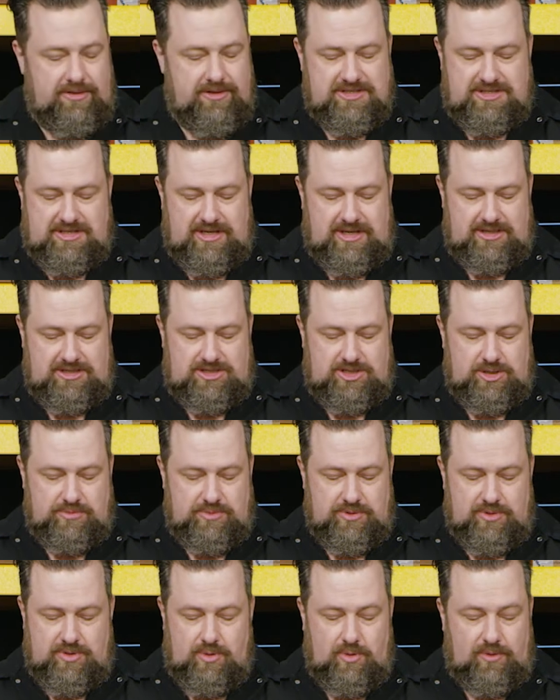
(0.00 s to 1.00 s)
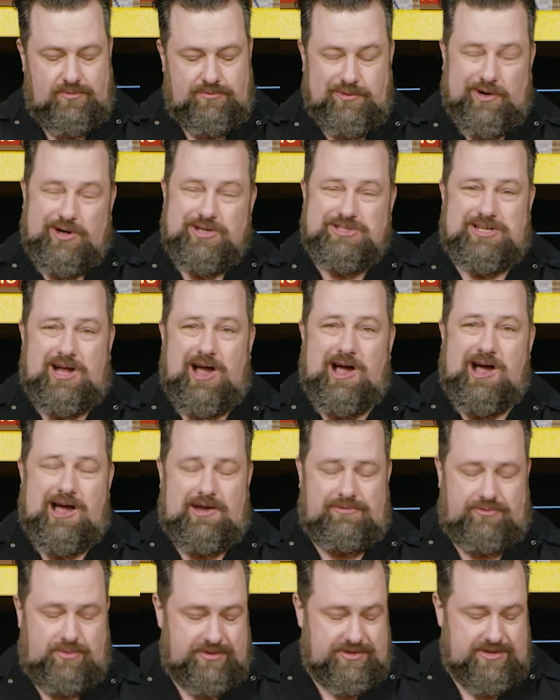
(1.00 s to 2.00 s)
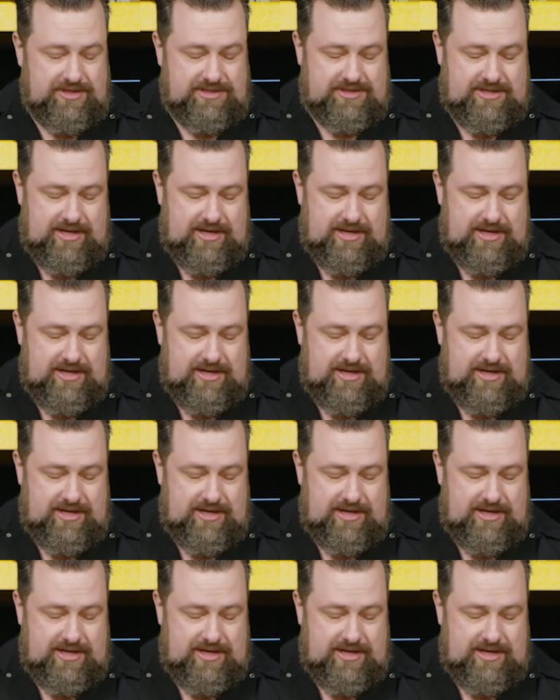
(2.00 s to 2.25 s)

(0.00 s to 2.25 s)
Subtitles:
This thing is super cool. First off with this